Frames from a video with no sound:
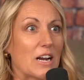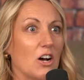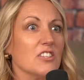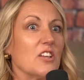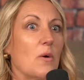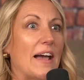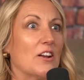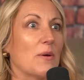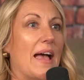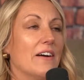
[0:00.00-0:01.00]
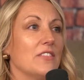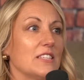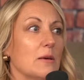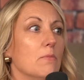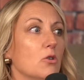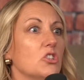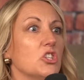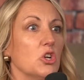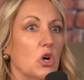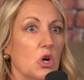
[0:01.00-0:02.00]
But also, I don't have this
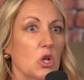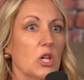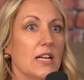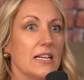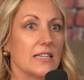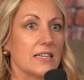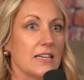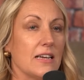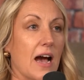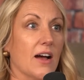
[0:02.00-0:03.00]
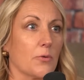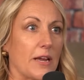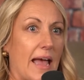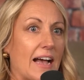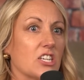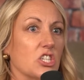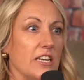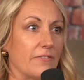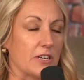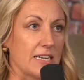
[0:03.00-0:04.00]
emotional gut
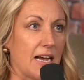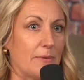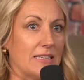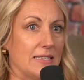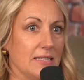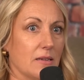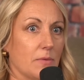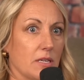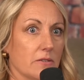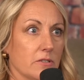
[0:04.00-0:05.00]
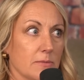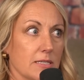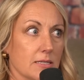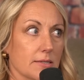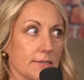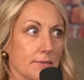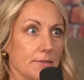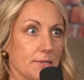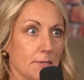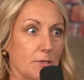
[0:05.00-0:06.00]
reaction every time I see something of, oh my gosh,
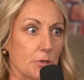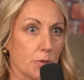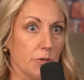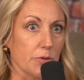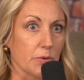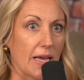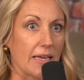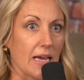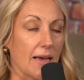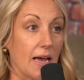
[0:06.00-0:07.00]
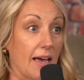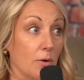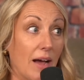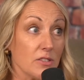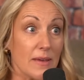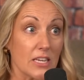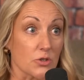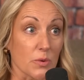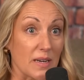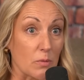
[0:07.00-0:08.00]
how can this be true? Like, I, I don't have to
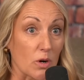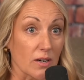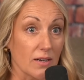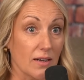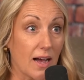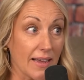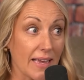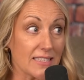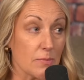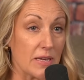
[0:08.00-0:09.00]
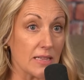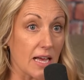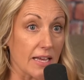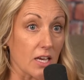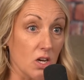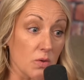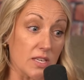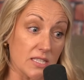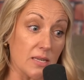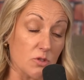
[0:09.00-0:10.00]
make it true anymore. I get to be like,
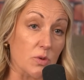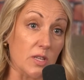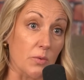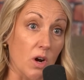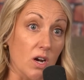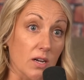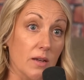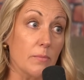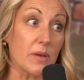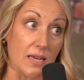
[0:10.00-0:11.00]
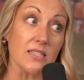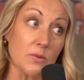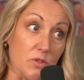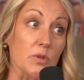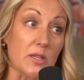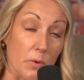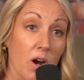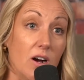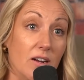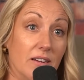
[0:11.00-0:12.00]
oh, this seems really wrong because it was
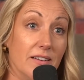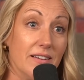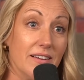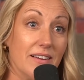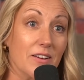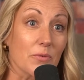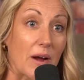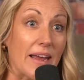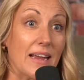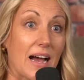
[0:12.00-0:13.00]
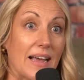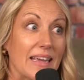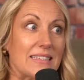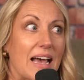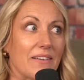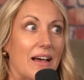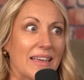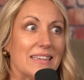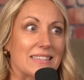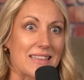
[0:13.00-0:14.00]
really wrong. Mm -hmm. Right? I get to
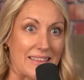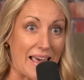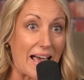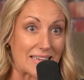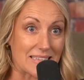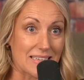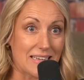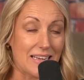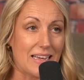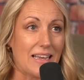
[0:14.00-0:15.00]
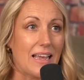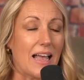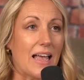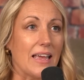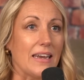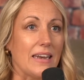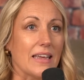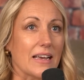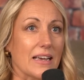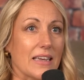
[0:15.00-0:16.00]
have, I get to think that. Mm -hmm.
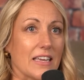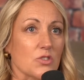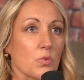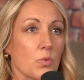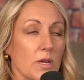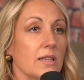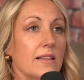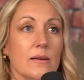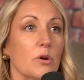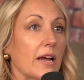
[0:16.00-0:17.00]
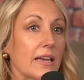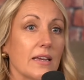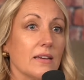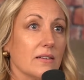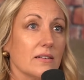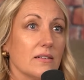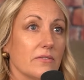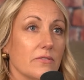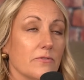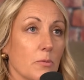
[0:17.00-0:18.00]
And it's really liberating.
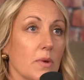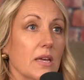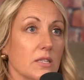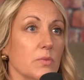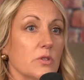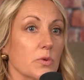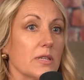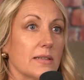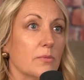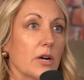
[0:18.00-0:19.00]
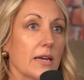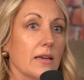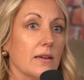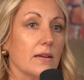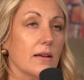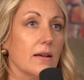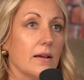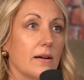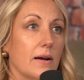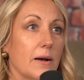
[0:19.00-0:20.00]
Mm -hmm. For me, it was really liberating.
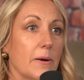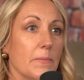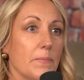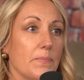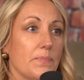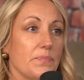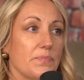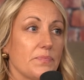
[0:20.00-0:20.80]
Um,